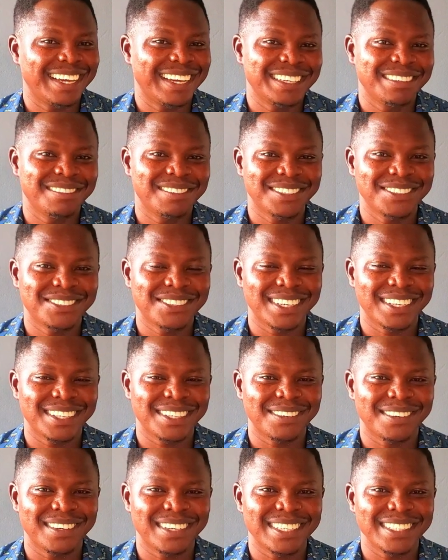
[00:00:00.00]
And
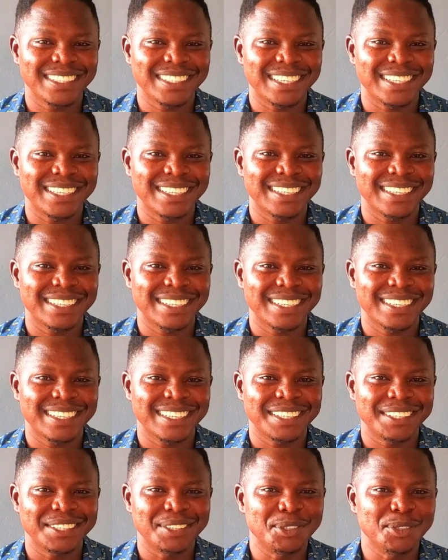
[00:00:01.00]
eventually you realize that
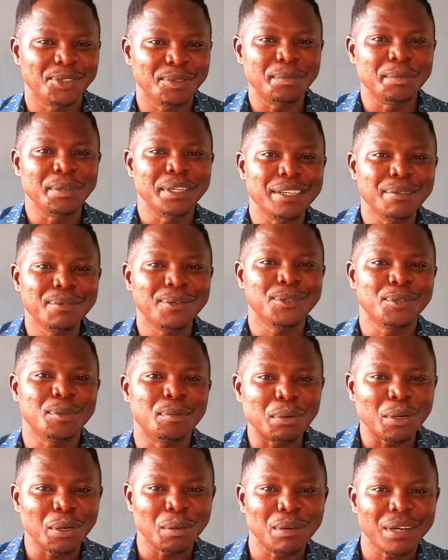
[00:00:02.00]
you'll be able
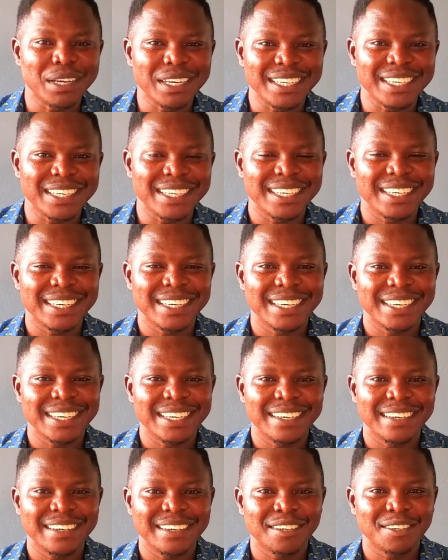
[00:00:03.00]
to properly
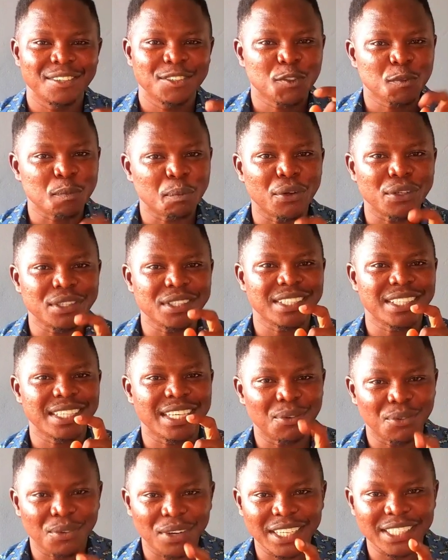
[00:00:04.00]
spot
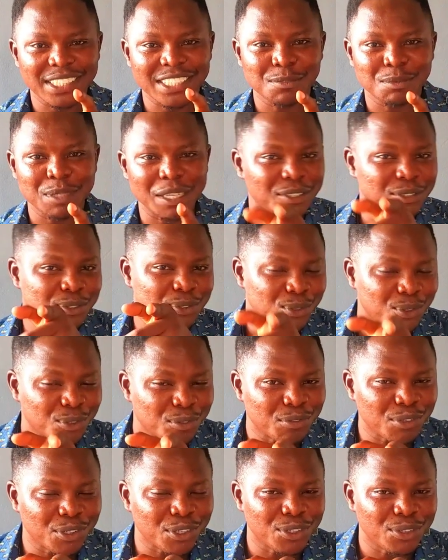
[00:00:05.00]
the relationship that is
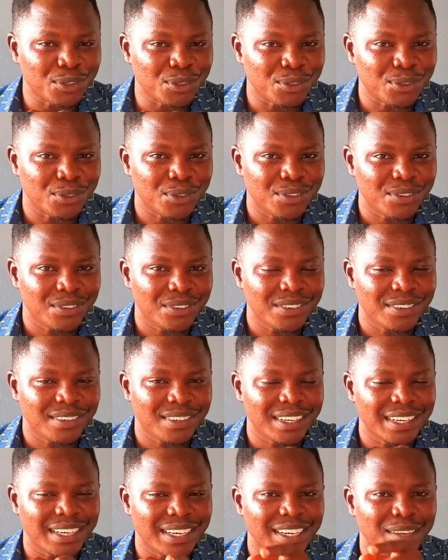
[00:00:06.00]
good for you.
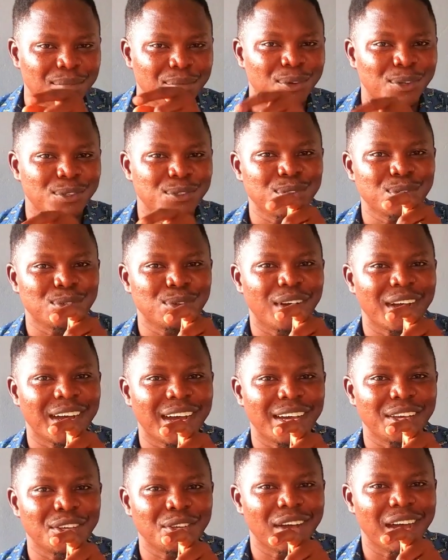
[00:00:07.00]
And because you
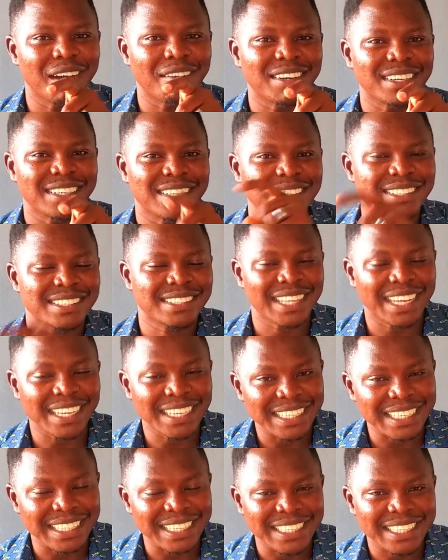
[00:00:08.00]
have
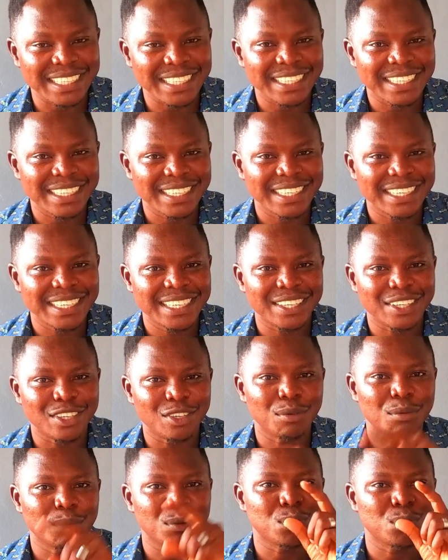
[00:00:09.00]
understanding,
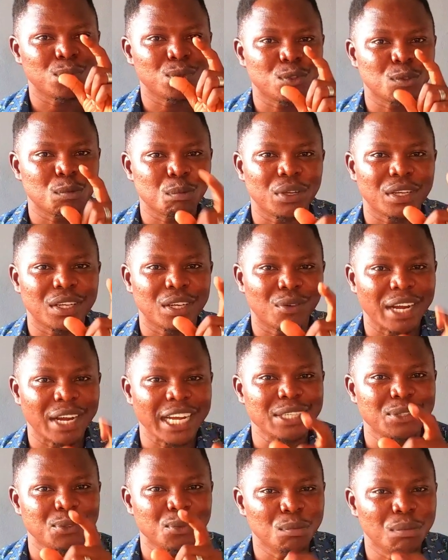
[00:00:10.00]
you're able to spot the
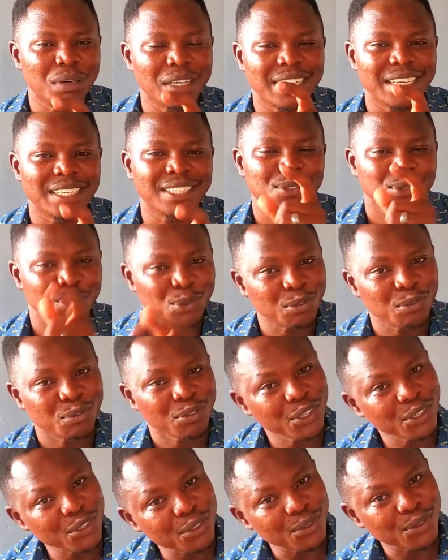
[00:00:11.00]
right woman that is good
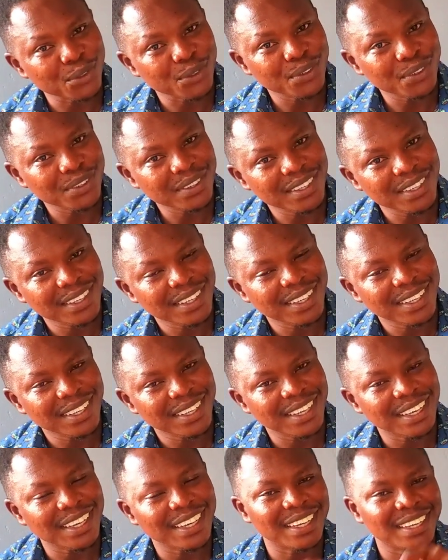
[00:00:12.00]
for you.
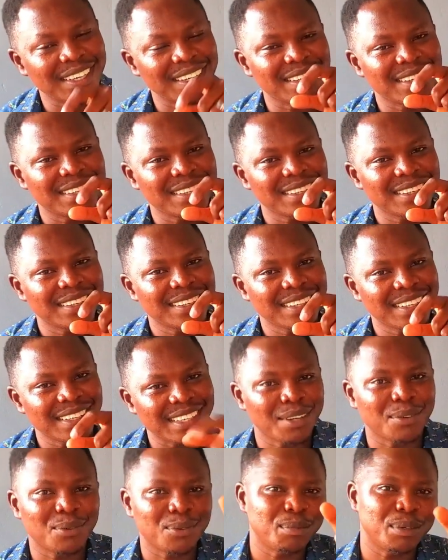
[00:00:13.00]
And
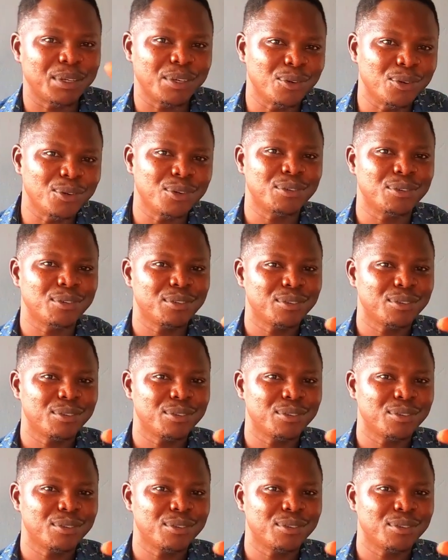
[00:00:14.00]
that will be good